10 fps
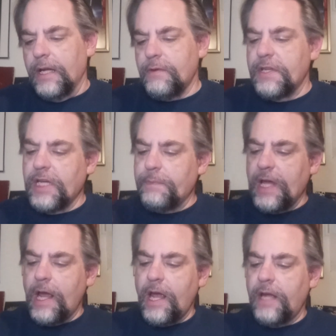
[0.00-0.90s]
So I skipped
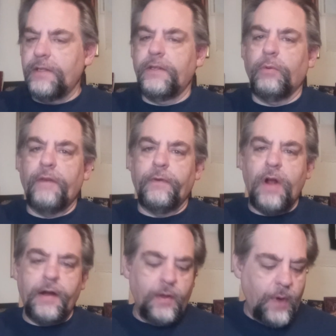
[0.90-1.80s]
ahead to Rough and
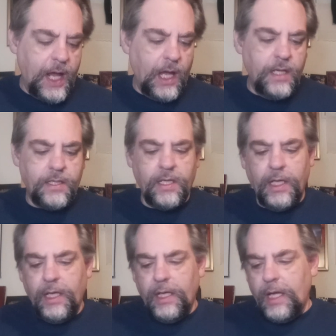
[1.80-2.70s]
Rowdy Ways,
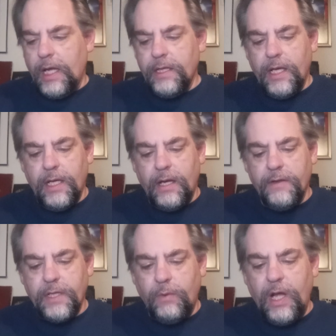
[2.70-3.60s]
and then I
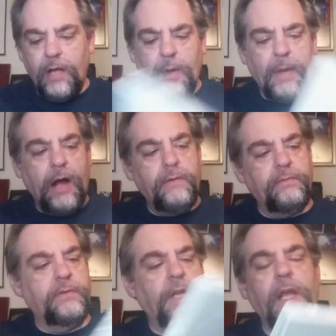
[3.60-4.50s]
was like, well, I'm
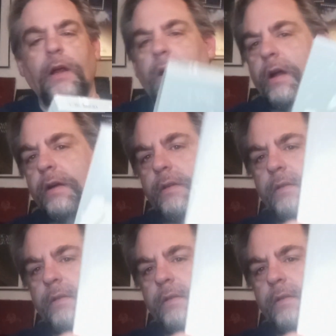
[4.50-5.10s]
about here.